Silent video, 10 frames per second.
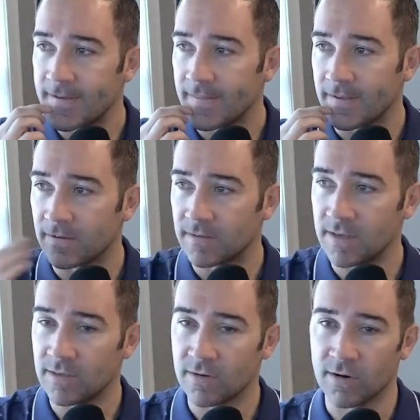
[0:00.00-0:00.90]
there's
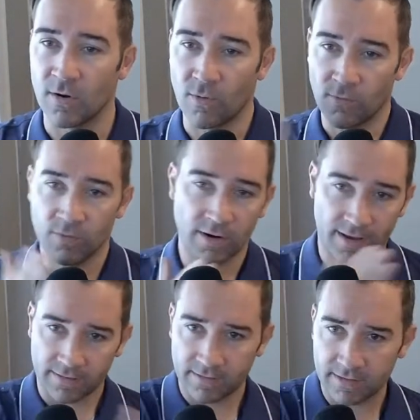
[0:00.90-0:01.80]
either an over
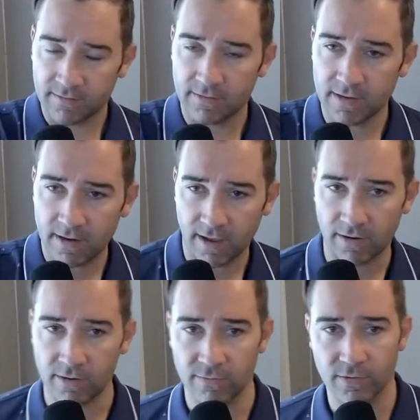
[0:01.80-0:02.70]
hesitancy to hire
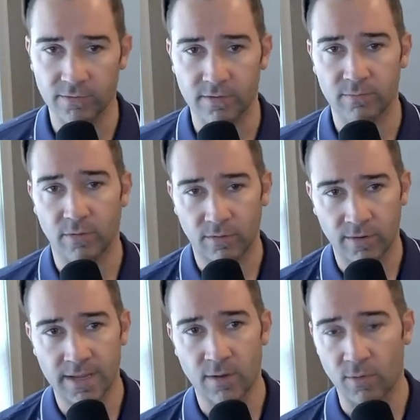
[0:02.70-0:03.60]
your first
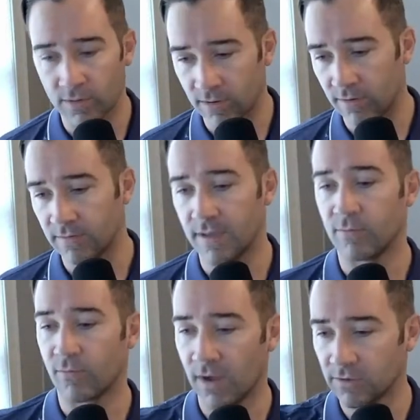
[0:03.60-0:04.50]
employee, or there is a
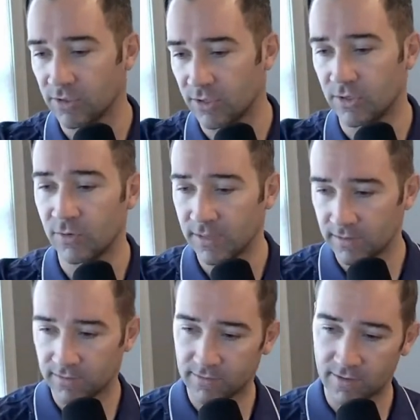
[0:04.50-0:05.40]
rush to do it
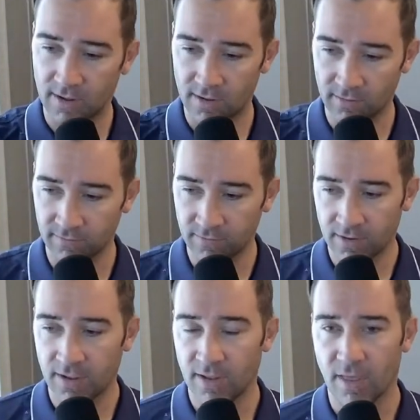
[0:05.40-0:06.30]
to solve
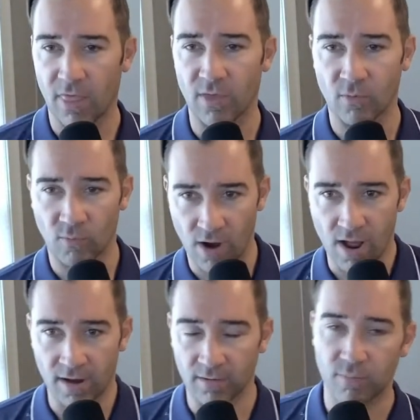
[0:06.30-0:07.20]
the
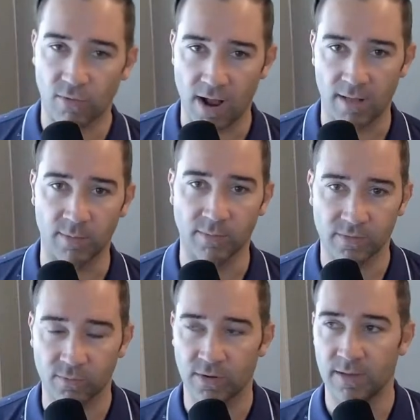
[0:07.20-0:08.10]
wrong problems.
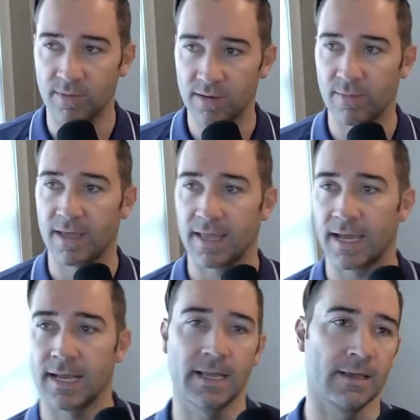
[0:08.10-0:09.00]
And what I mean by
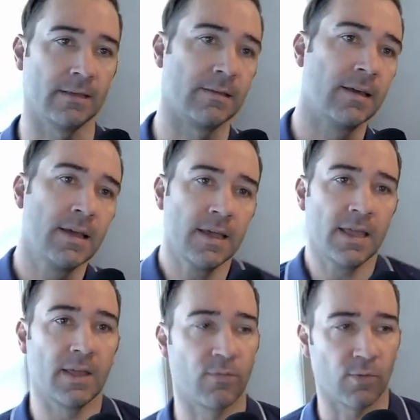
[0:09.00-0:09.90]
that is
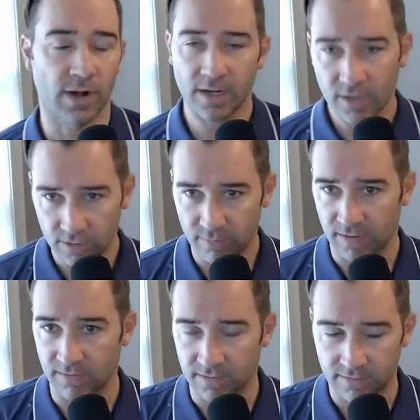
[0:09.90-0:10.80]
if we're running a good
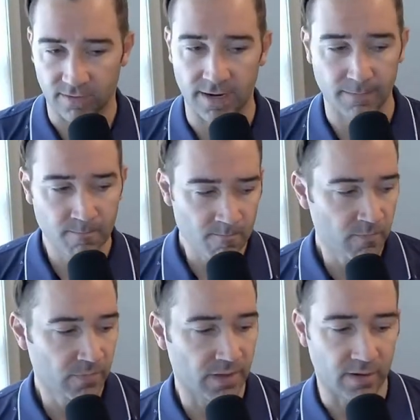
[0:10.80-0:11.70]
business, right?
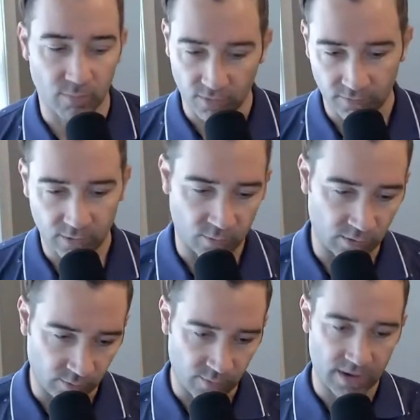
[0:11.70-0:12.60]
In a perfect
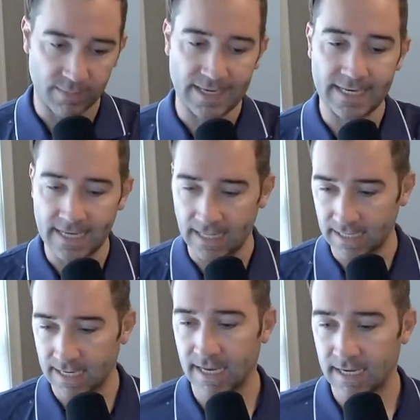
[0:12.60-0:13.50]
world, we want to be
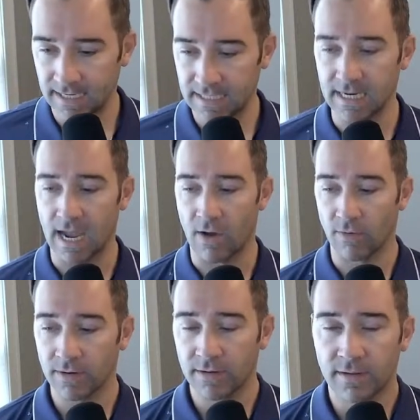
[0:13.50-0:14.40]
delegating
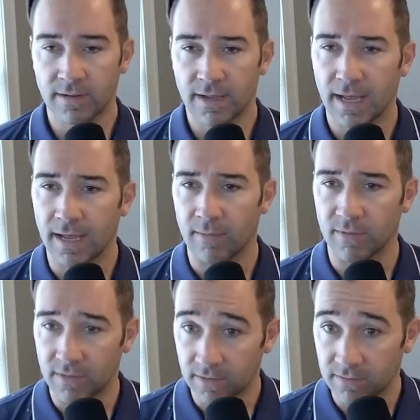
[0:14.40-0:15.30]
down
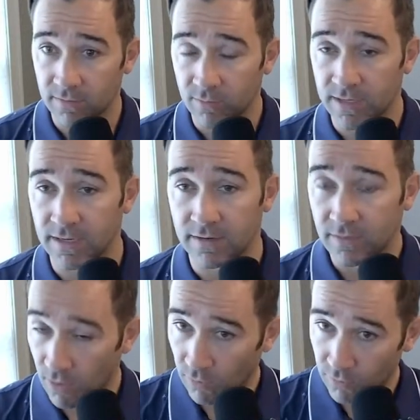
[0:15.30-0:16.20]
the things that we
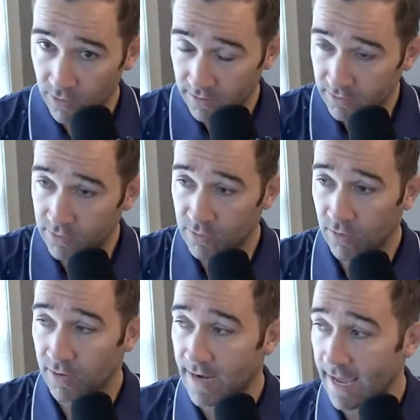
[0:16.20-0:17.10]
don't want to do
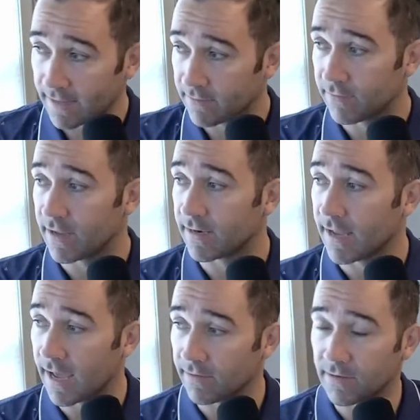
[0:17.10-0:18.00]
or are not
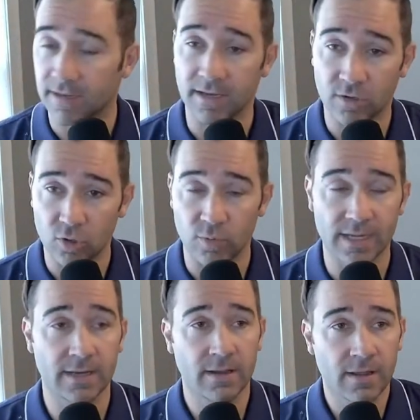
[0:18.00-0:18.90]
fantastic at
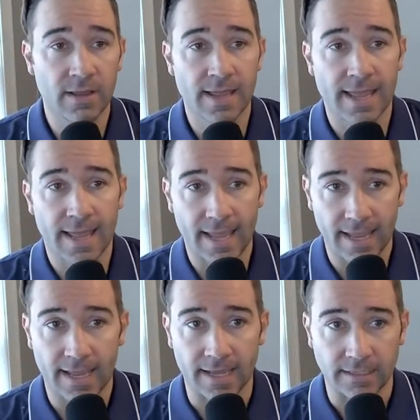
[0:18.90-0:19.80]
doing.
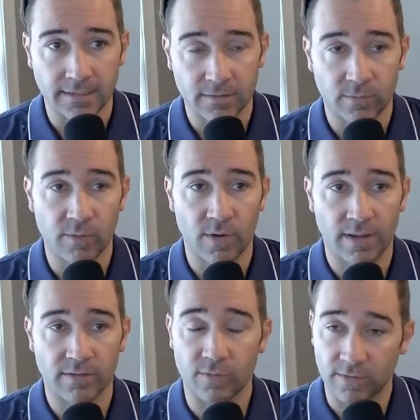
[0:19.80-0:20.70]
And we
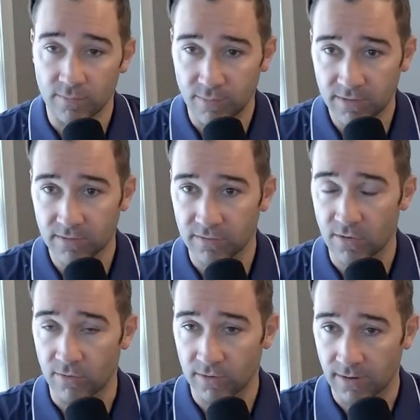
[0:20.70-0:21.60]
want to, as a business
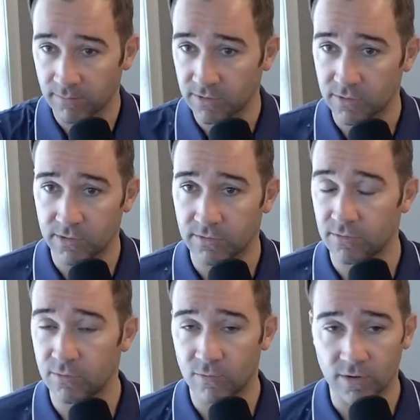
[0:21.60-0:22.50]
owner, I'm just going to
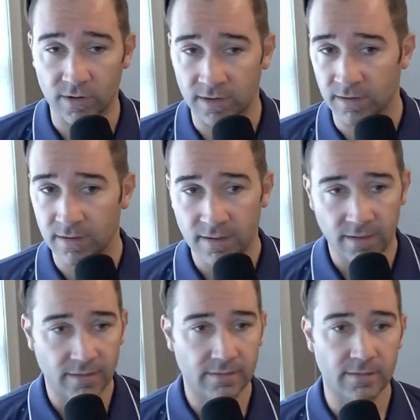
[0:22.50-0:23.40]
assume we're a
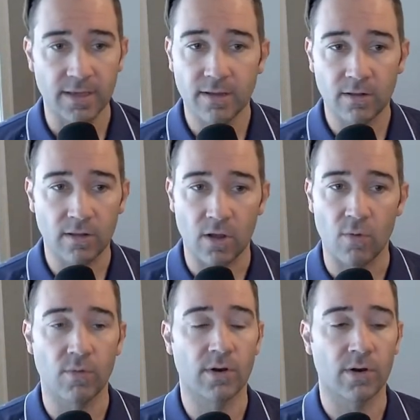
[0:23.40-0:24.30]
single
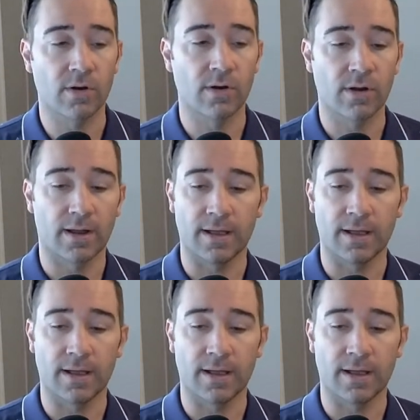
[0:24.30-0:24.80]
owner